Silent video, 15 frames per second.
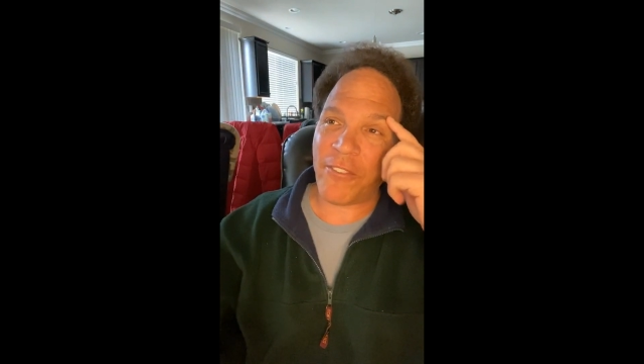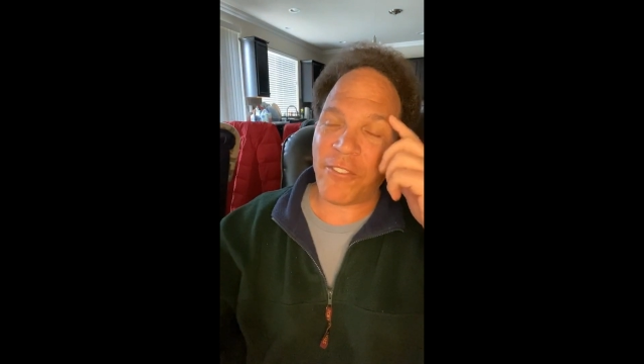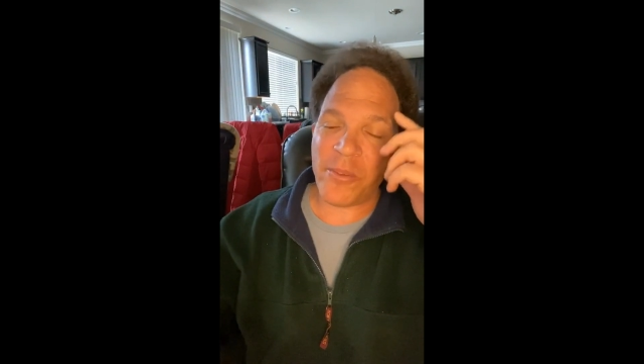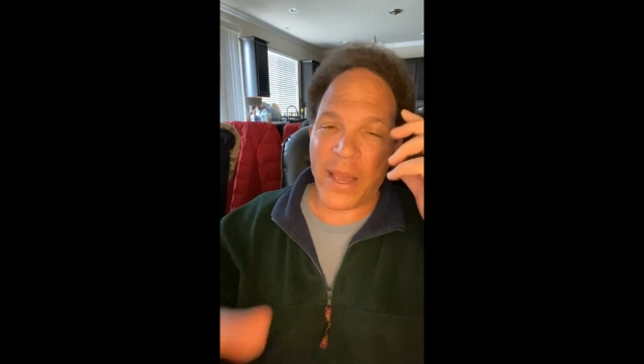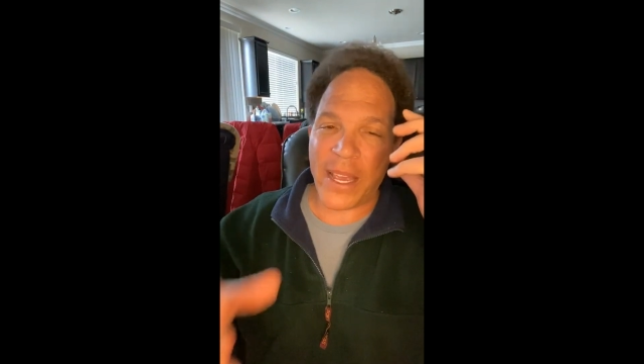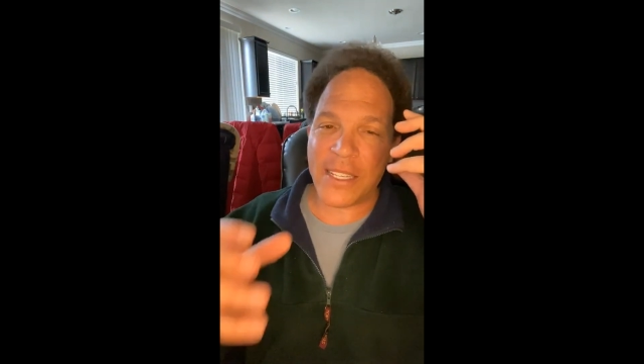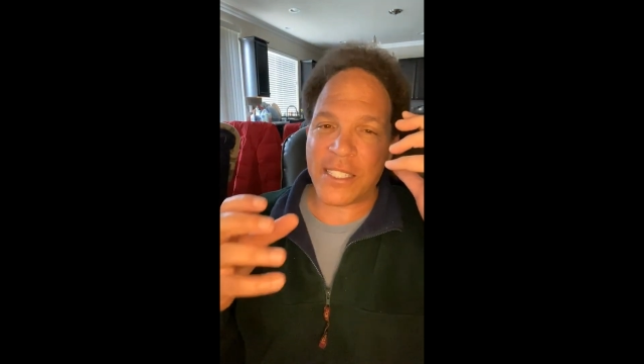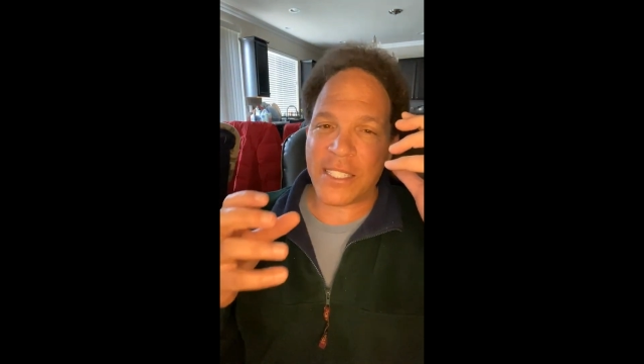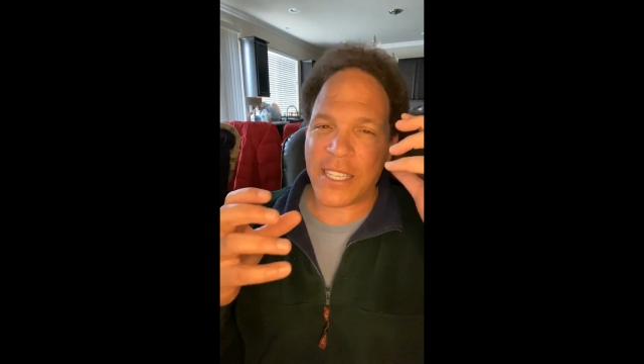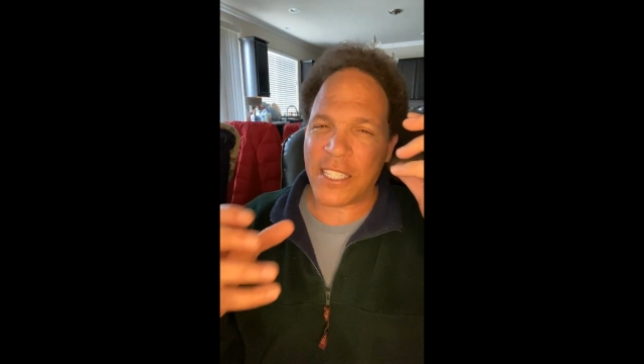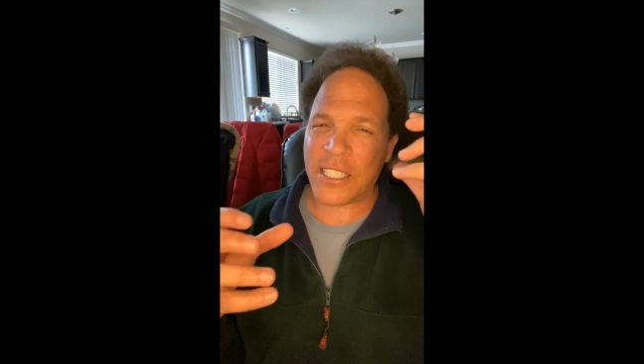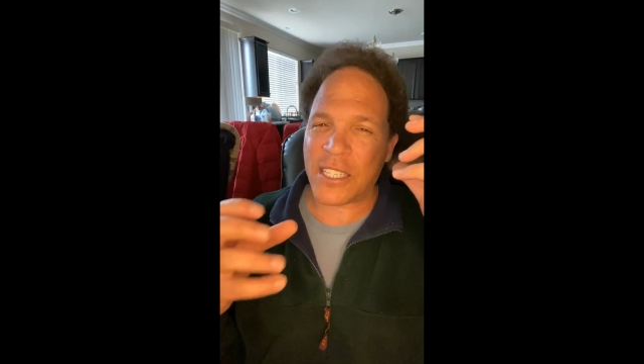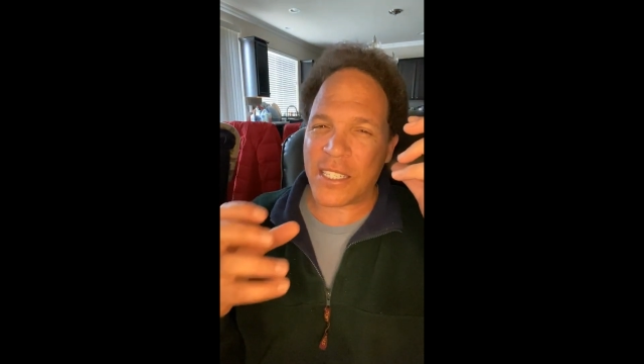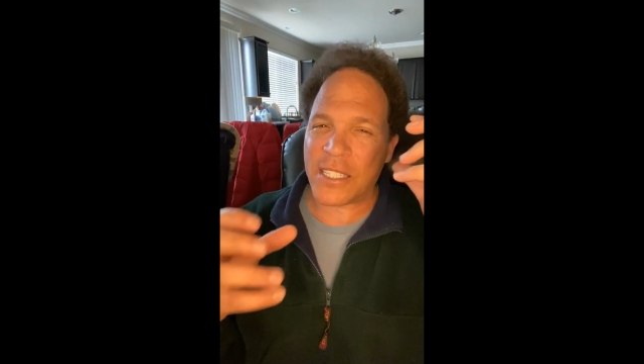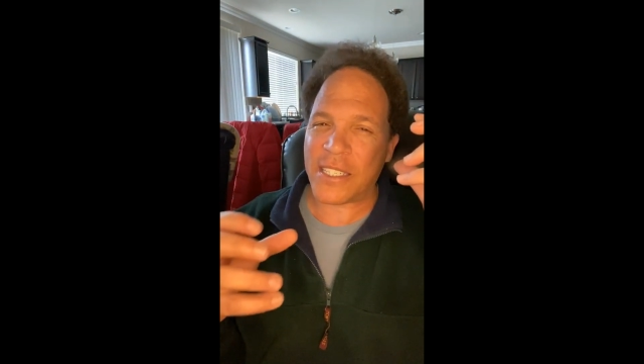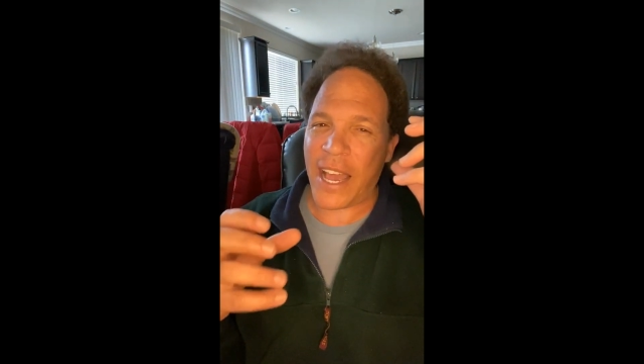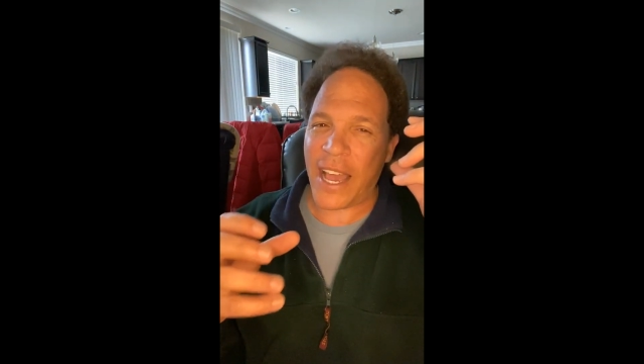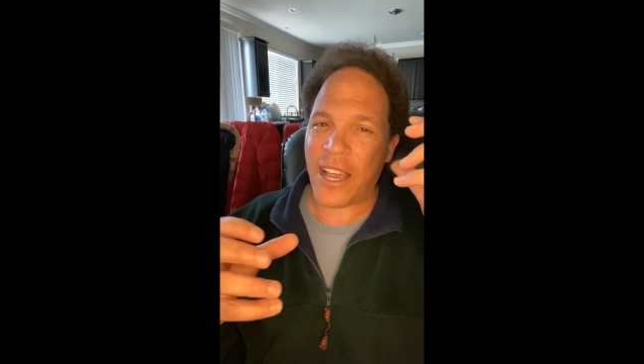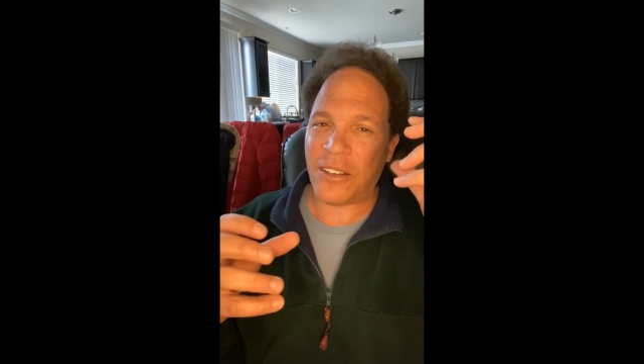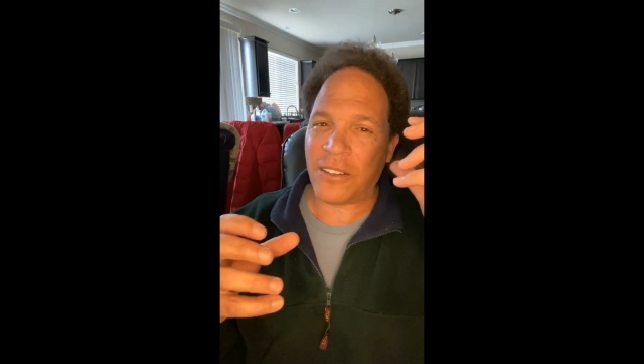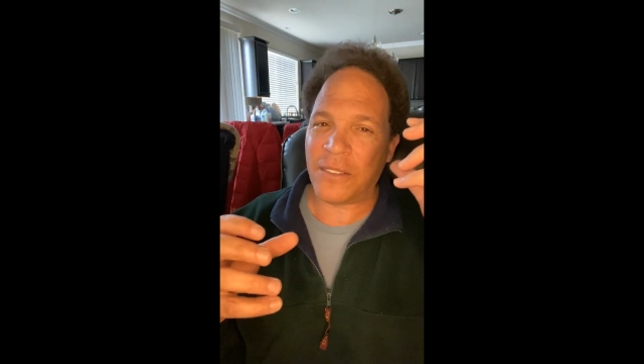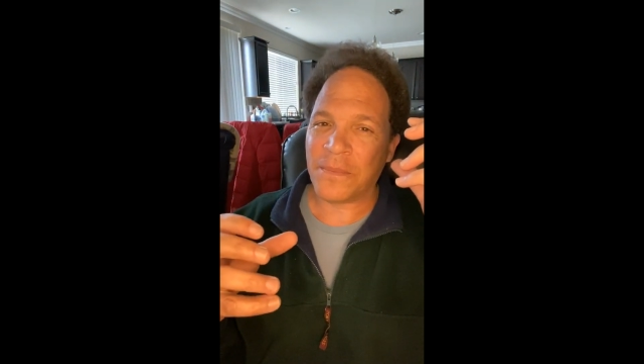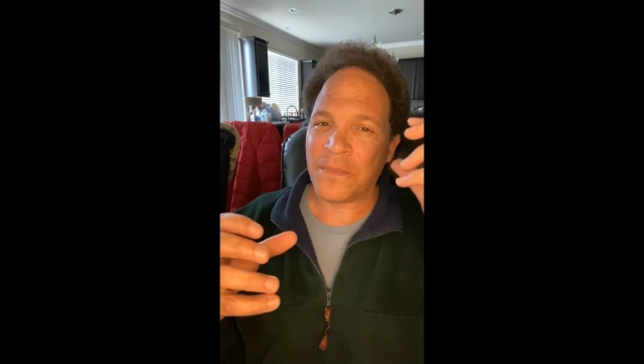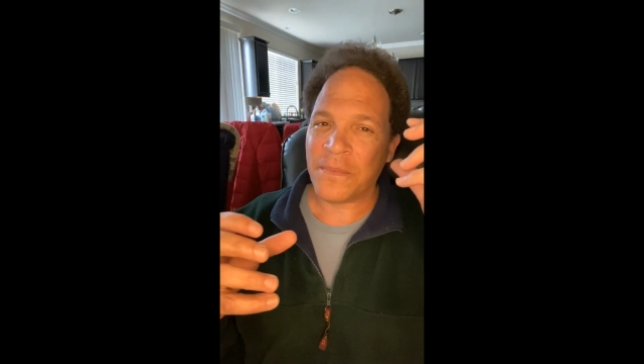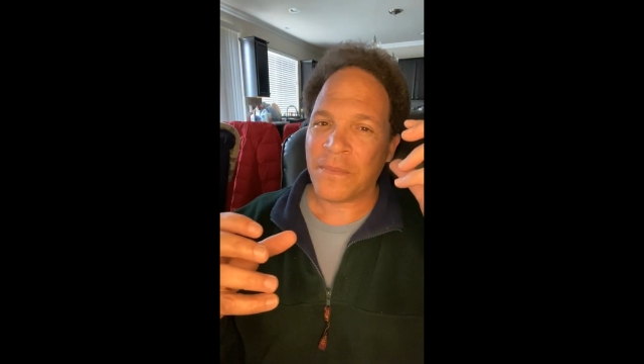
Everybody's sense of style.